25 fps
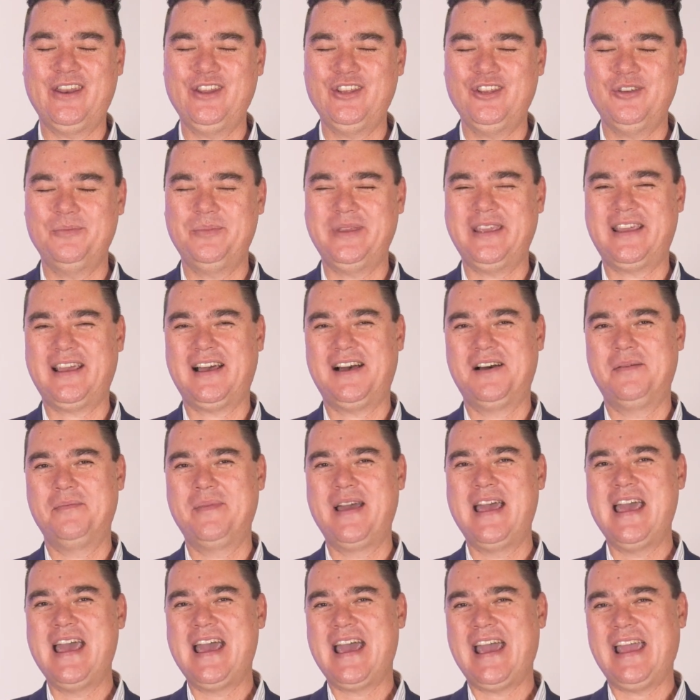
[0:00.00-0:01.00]
do you become
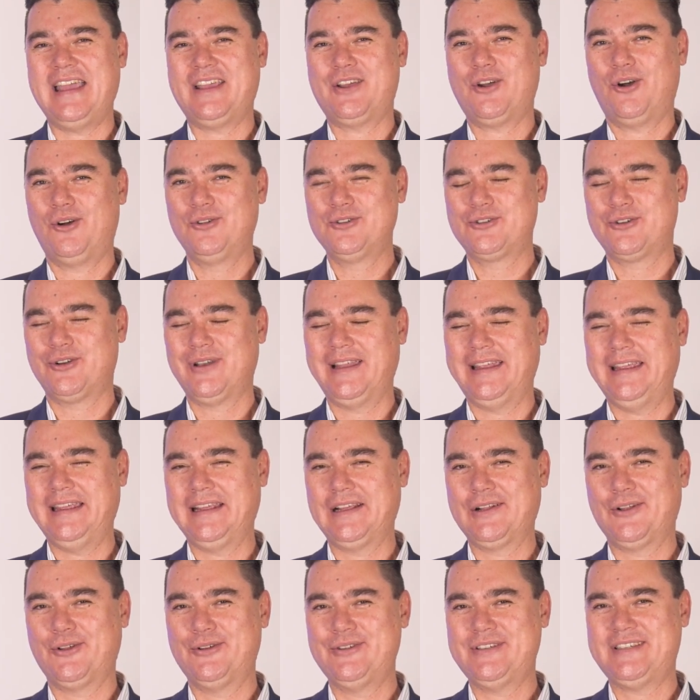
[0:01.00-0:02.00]
a culturally
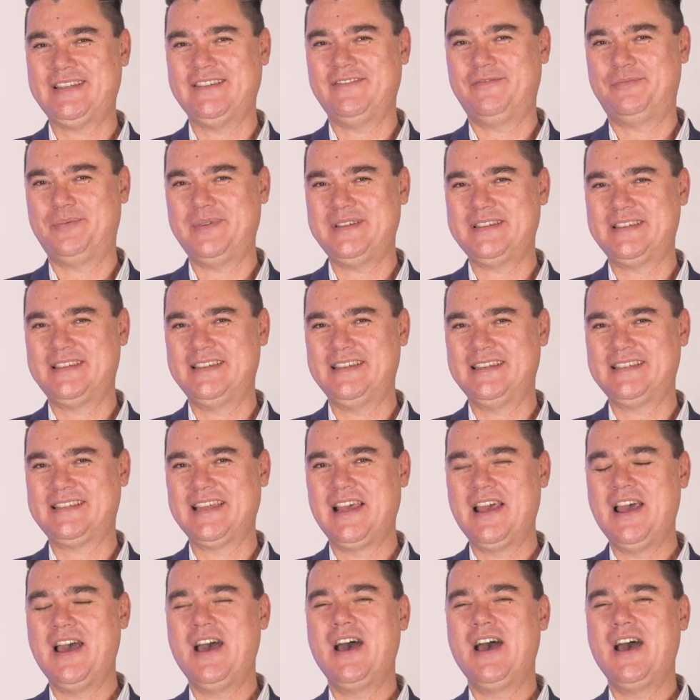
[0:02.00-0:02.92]
inclusive business?